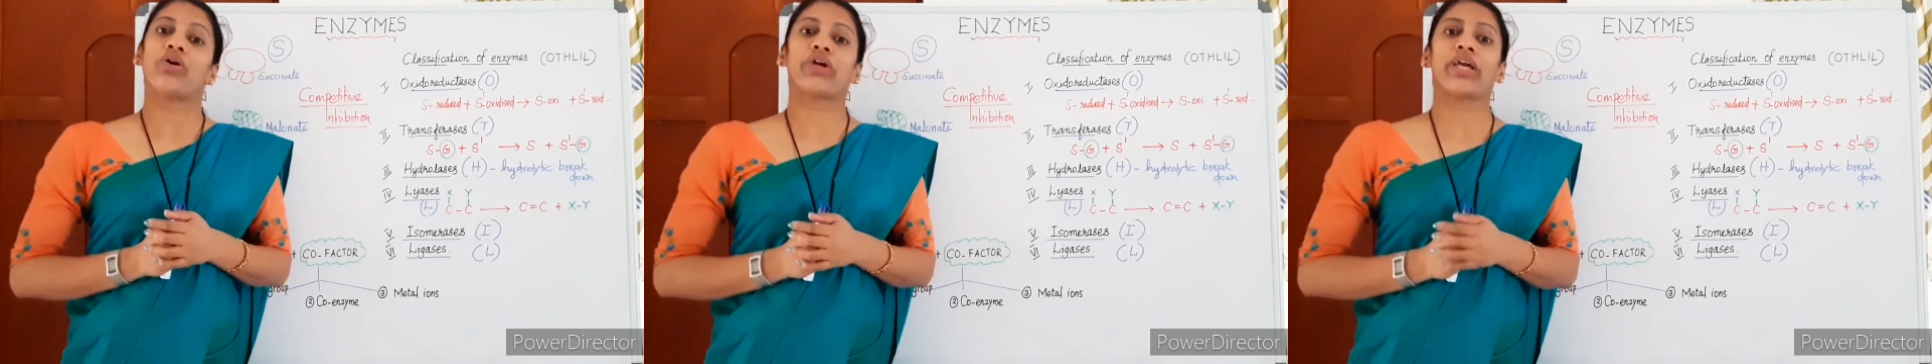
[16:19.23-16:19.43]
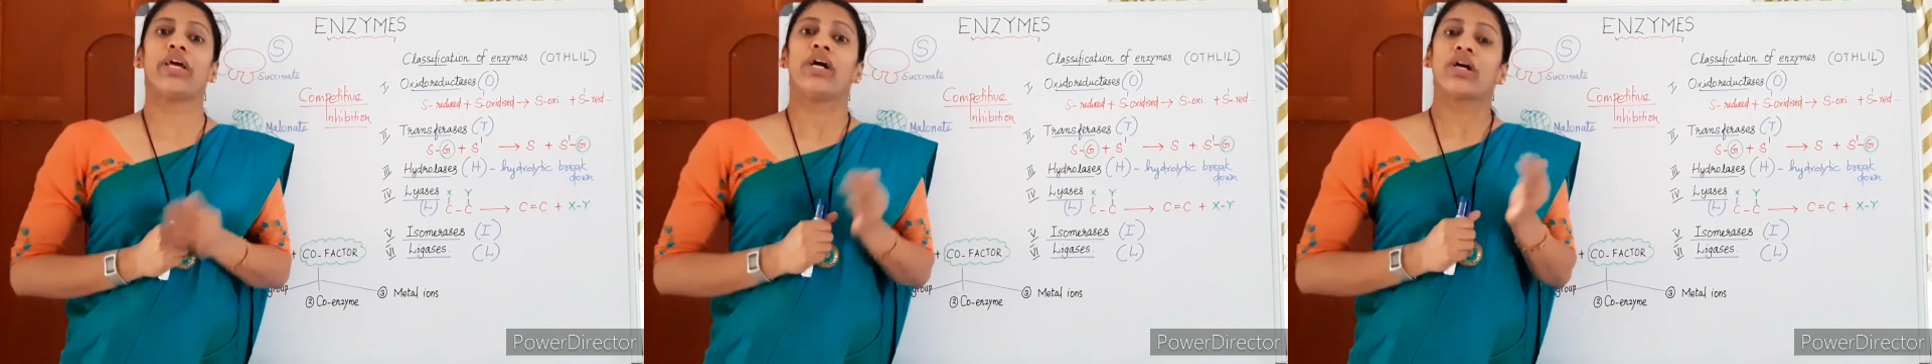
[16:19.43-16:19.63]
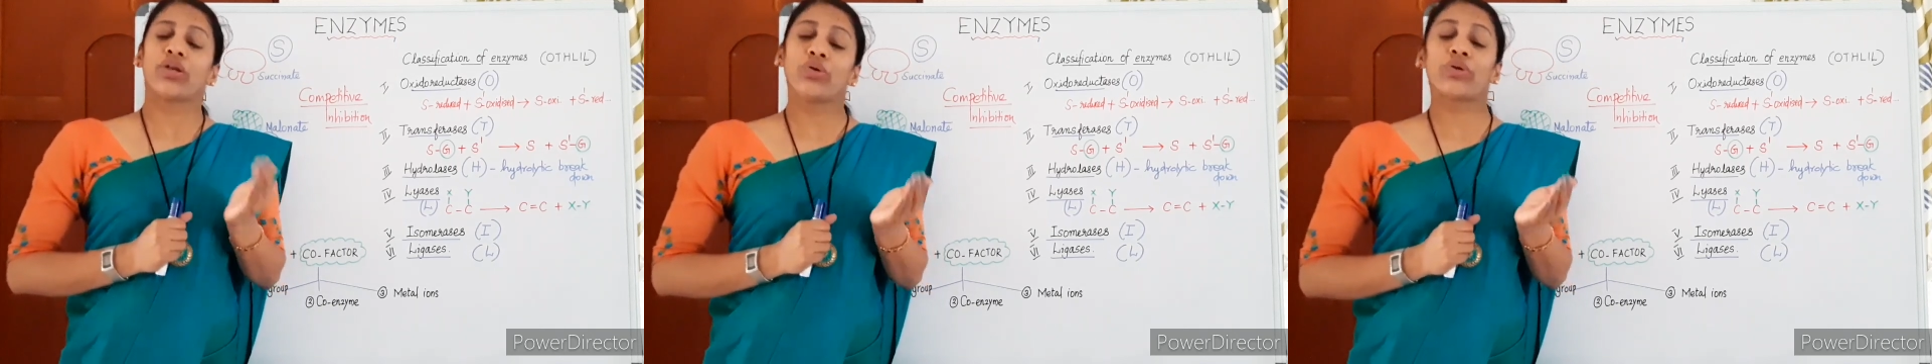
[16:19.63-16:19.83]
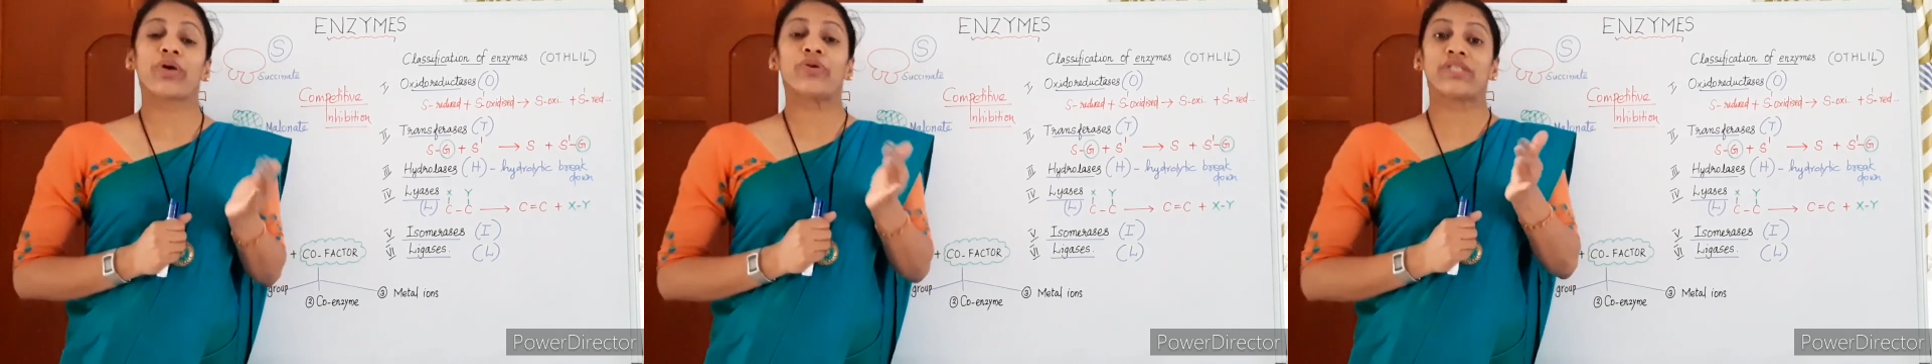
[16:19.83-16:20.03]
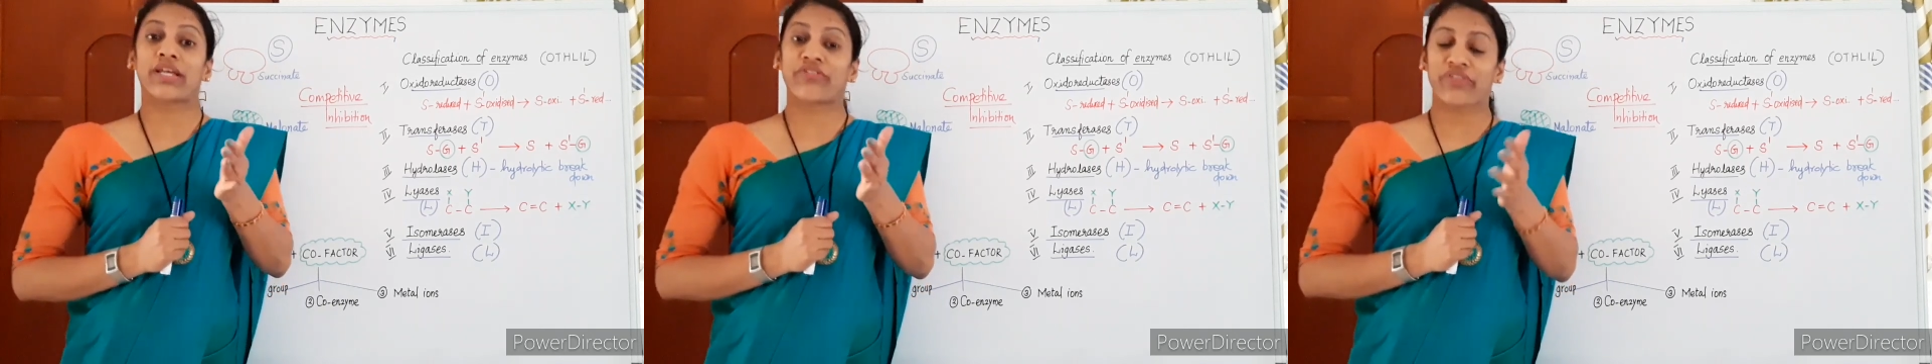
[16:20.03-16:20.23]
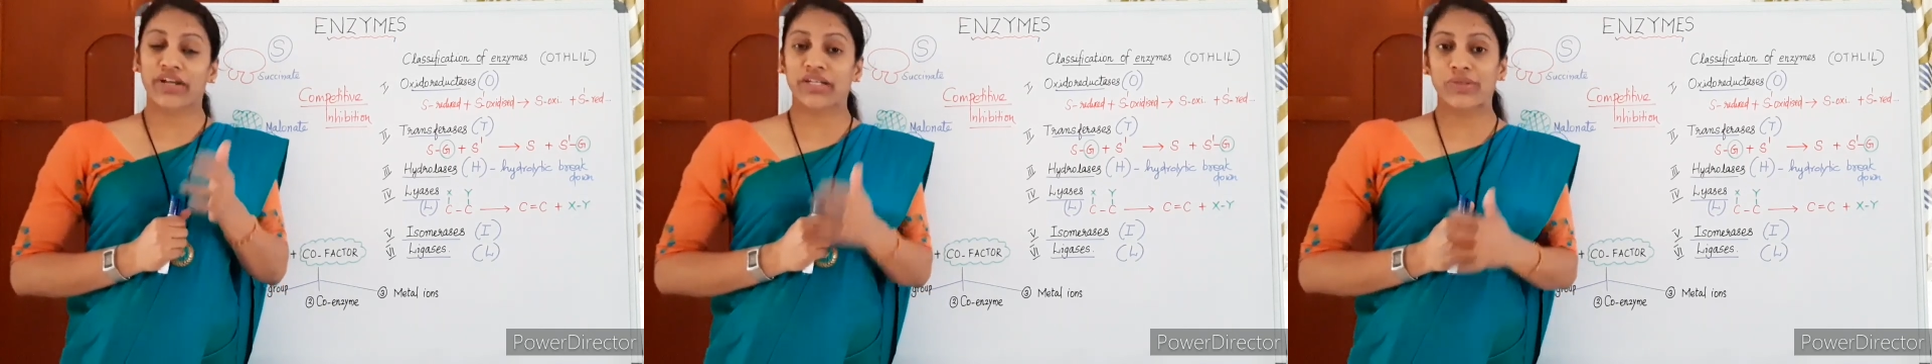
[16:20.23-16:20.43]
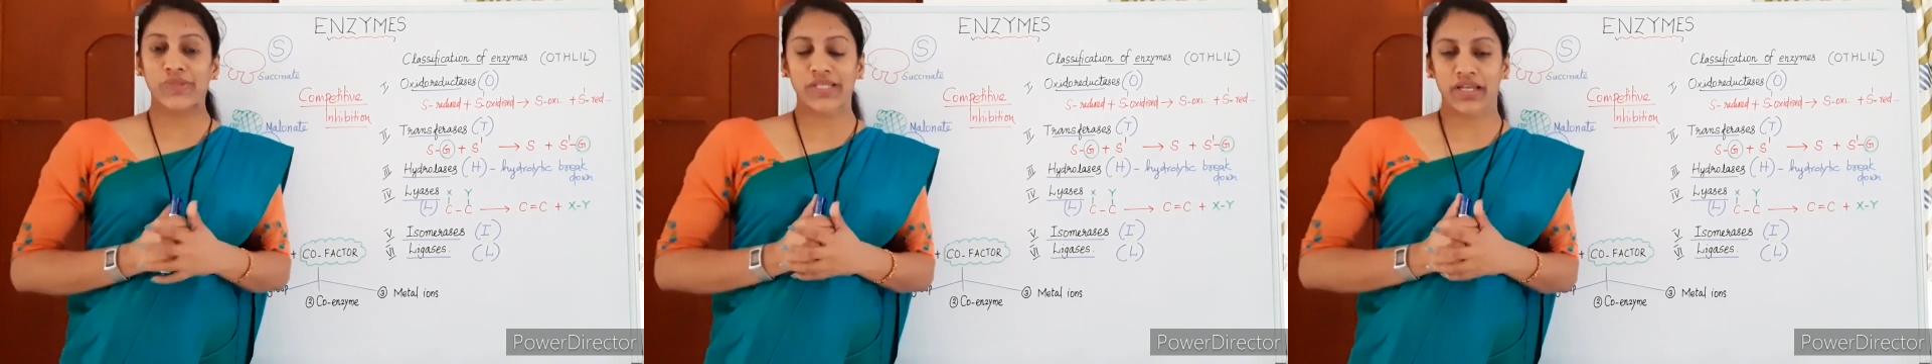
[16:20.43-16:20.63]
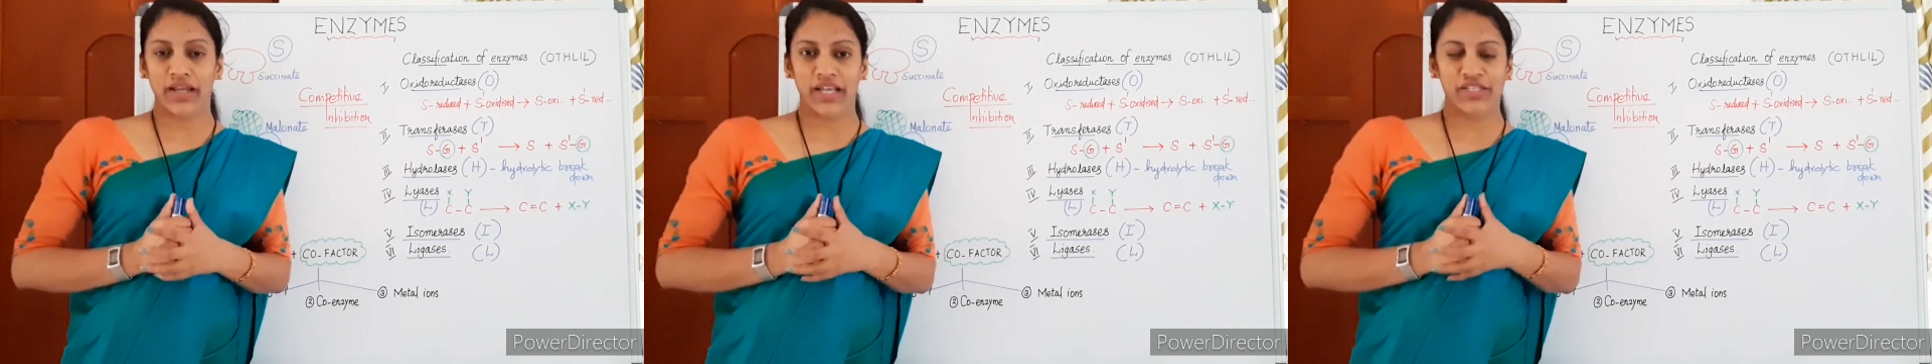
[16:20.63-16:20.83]
Okay, glucose and
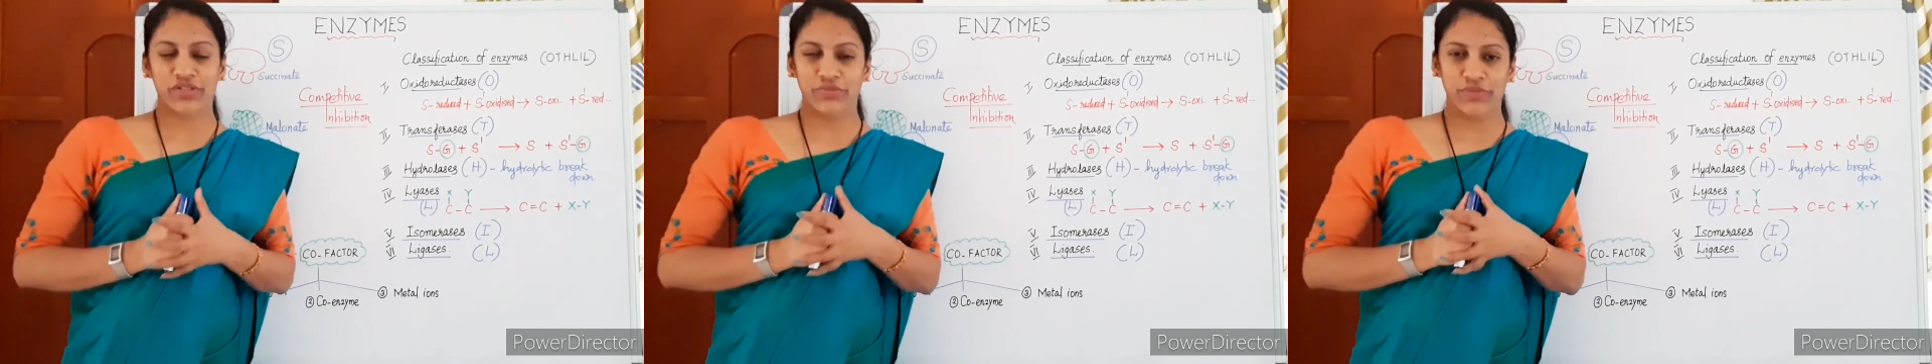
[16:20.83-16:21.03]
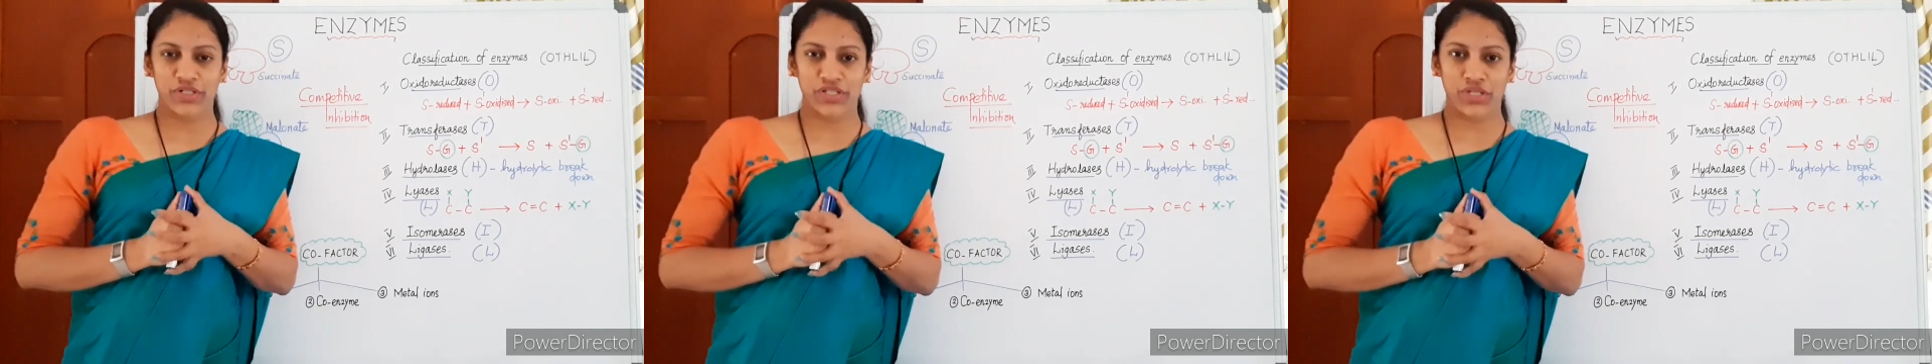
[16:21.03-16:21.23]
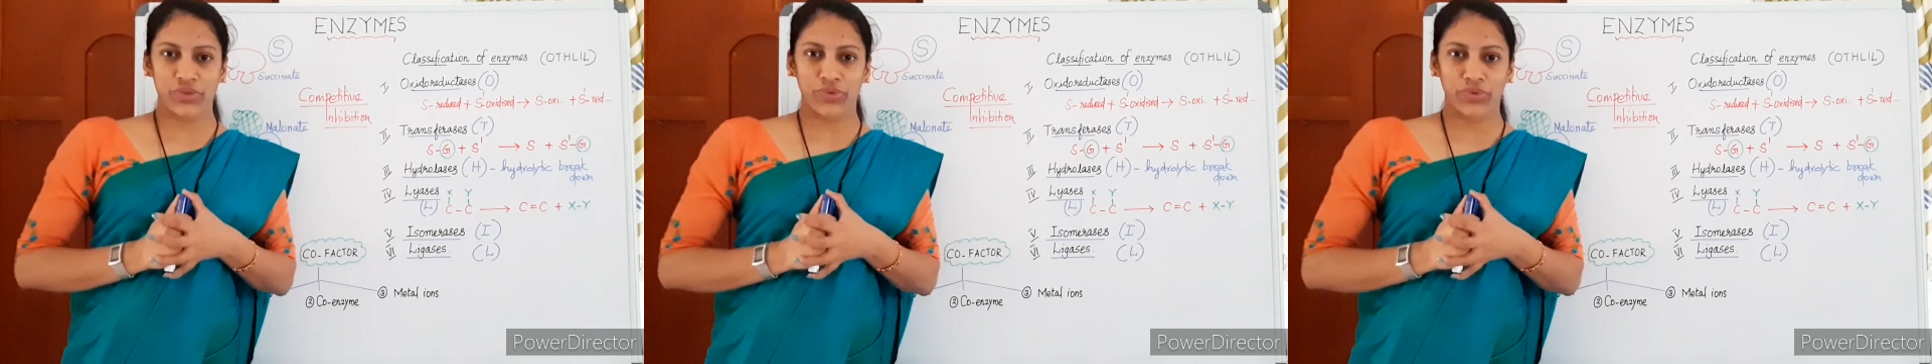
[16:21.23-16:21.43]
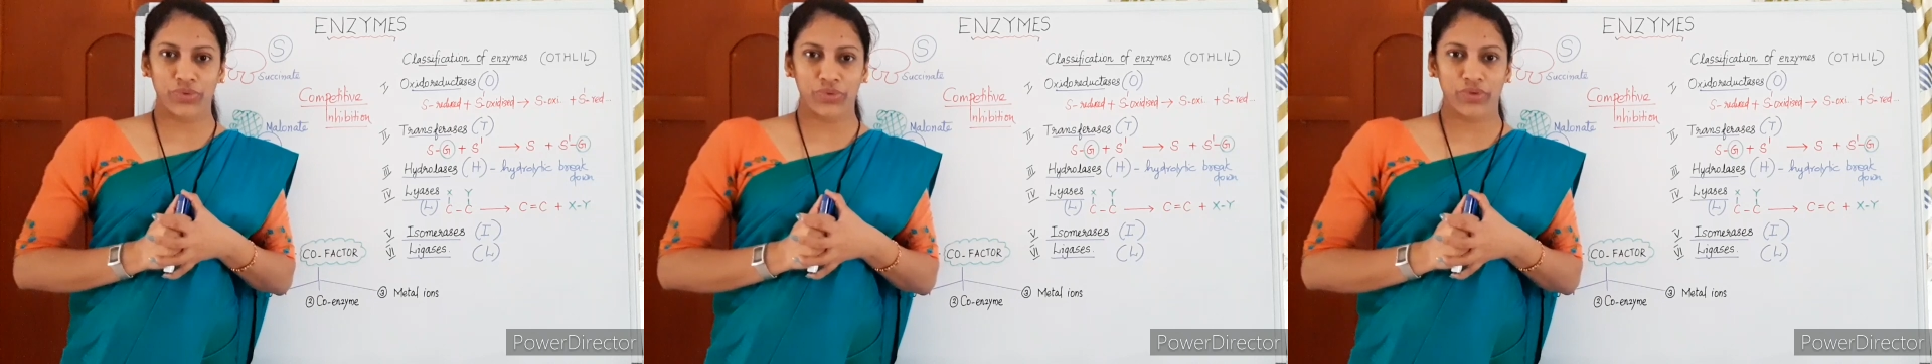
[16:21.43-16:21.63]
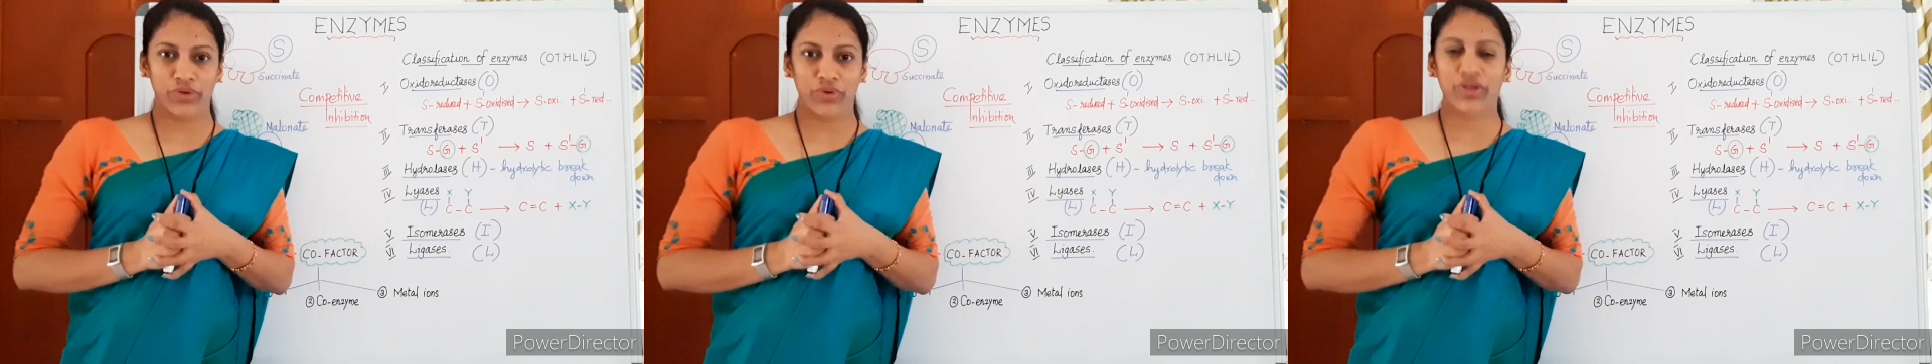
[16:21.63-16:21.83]
fructose are isomers, you know.